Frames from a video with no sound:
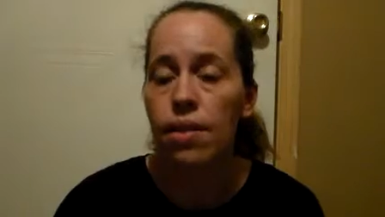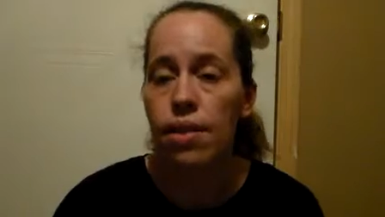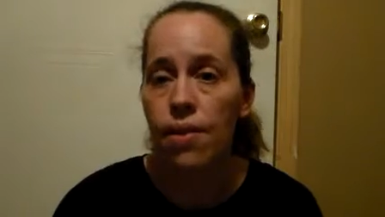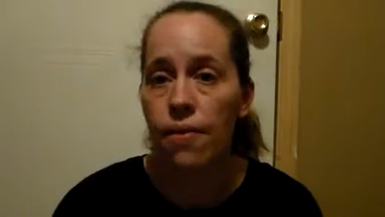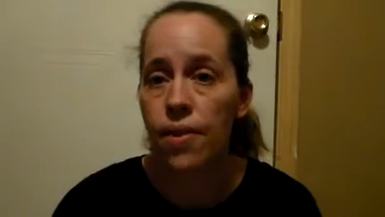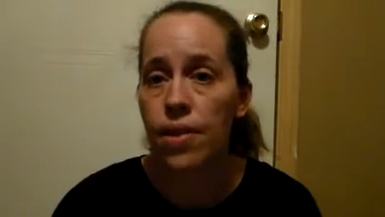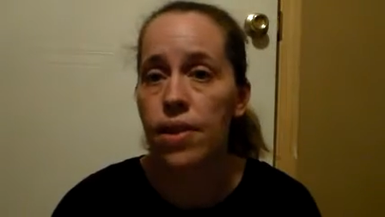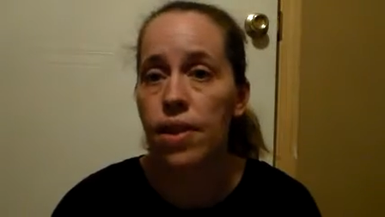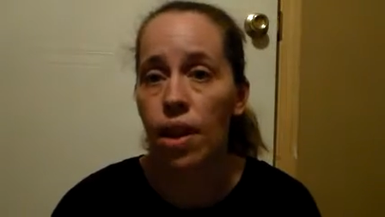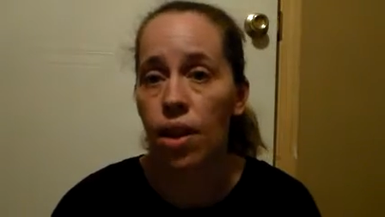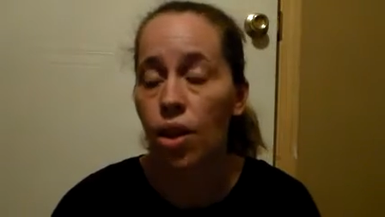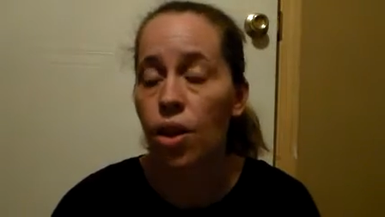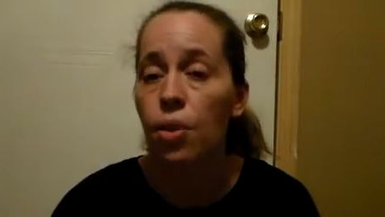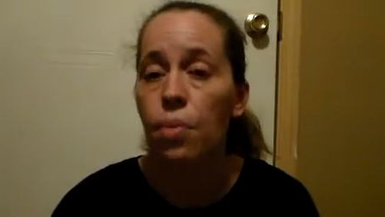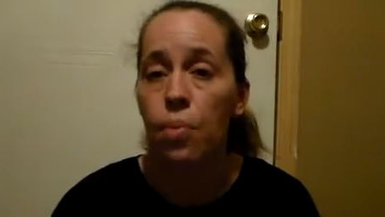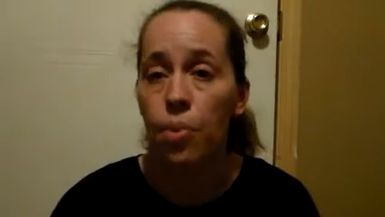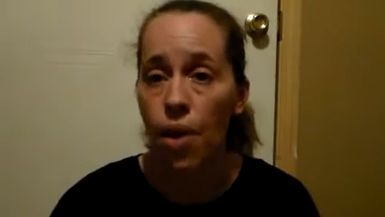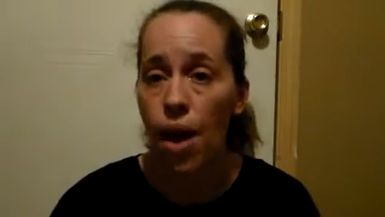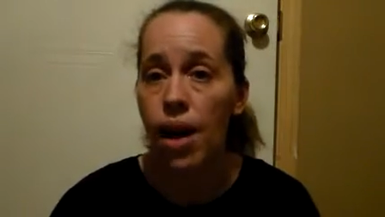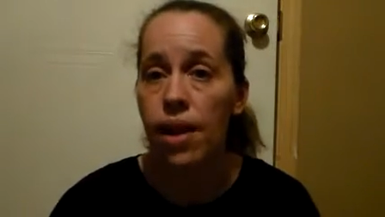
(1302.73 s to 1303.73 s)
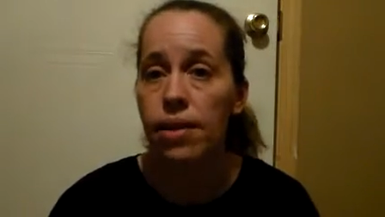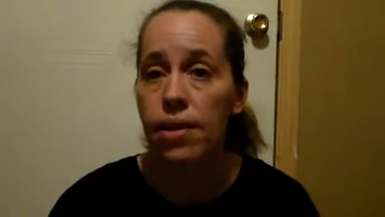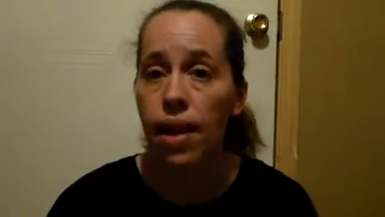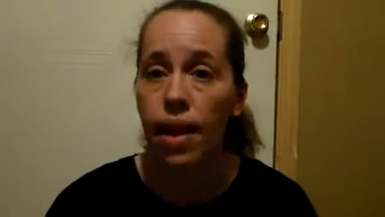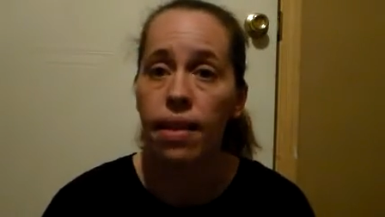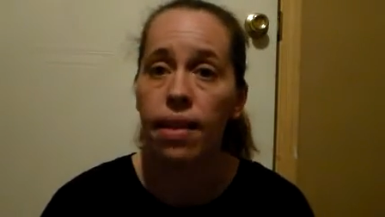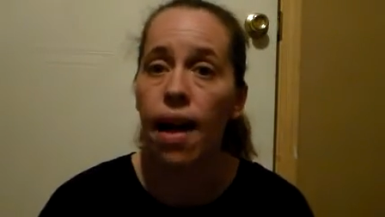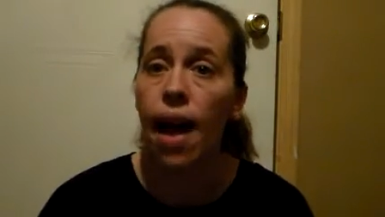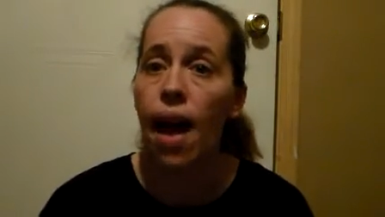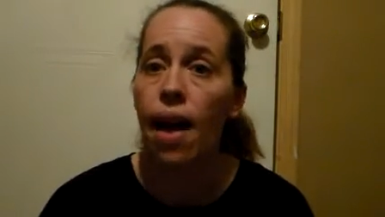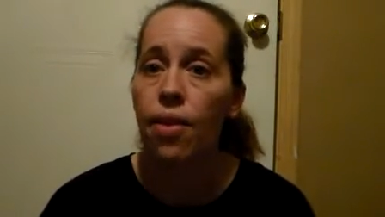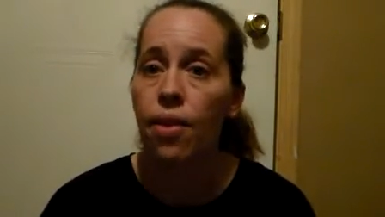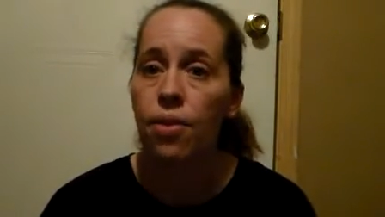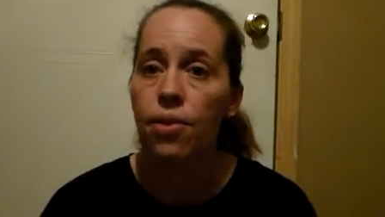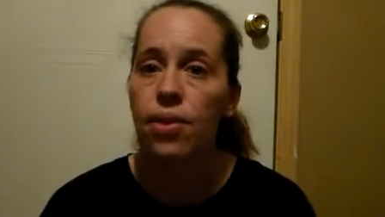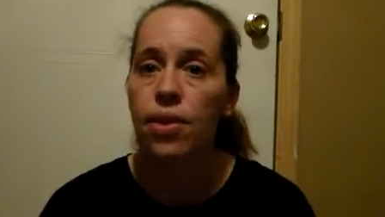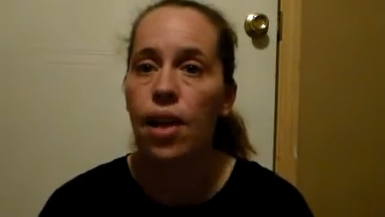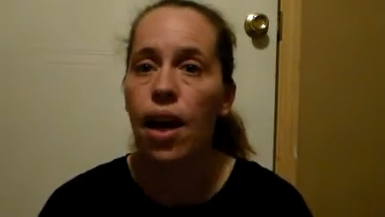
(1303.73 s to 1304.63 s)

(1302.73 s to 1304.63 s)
it's if it's a good prize like that,